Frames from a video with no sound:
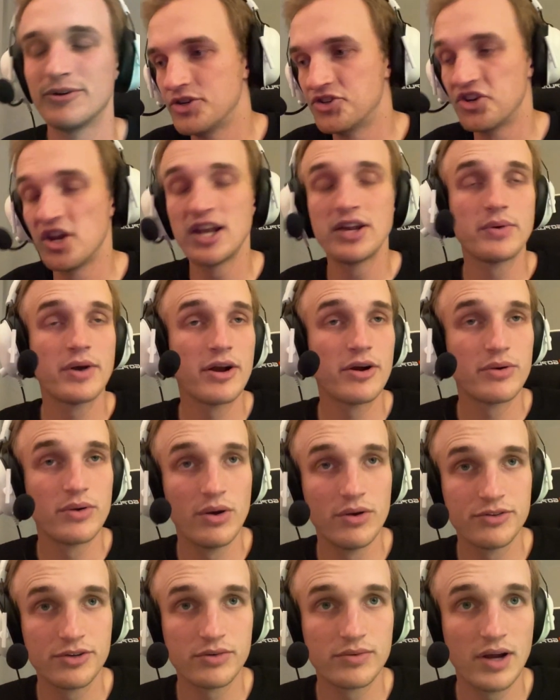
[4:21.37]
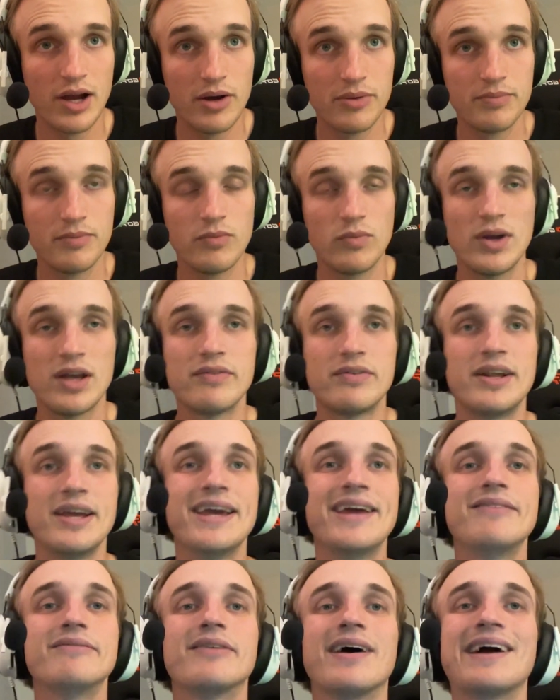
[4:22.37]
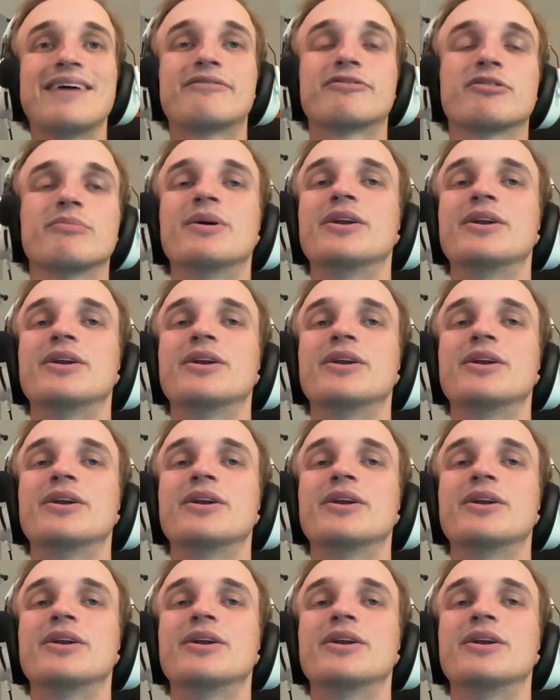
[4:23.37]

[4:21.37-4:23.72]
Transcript: January rolls around. We have an invite from a